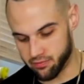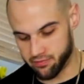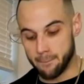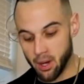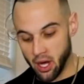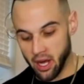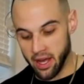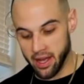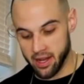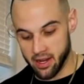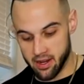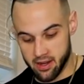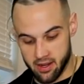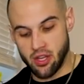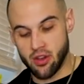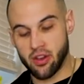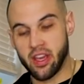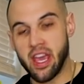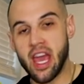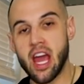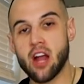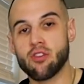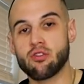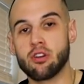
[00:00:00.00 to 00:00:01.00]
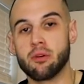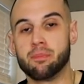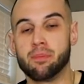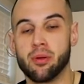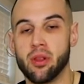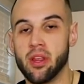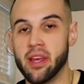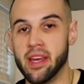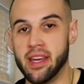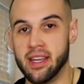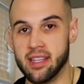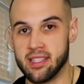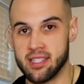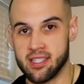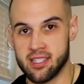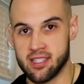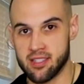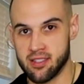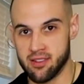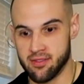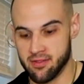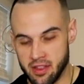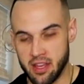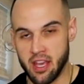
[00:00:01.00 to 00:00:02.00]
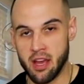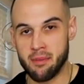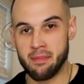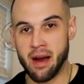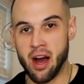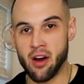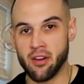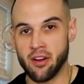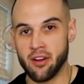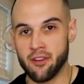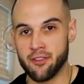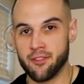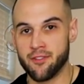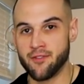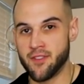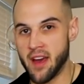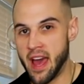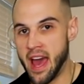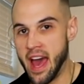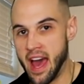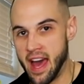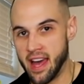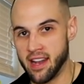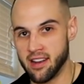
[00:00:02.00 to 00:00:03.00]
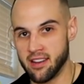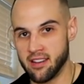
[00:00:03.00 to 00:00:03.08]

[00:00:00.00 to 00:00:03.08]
But you can't replace the amount of fat,